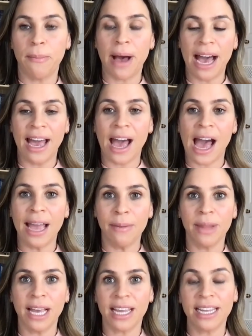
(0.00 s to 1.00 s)
I'm
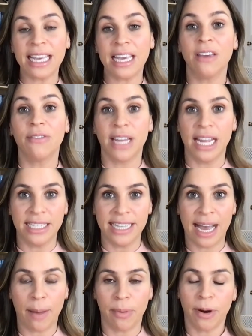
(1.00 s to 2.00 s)
like an evening
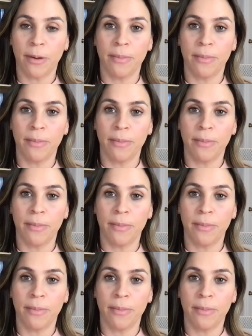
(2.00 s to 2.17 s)
tapper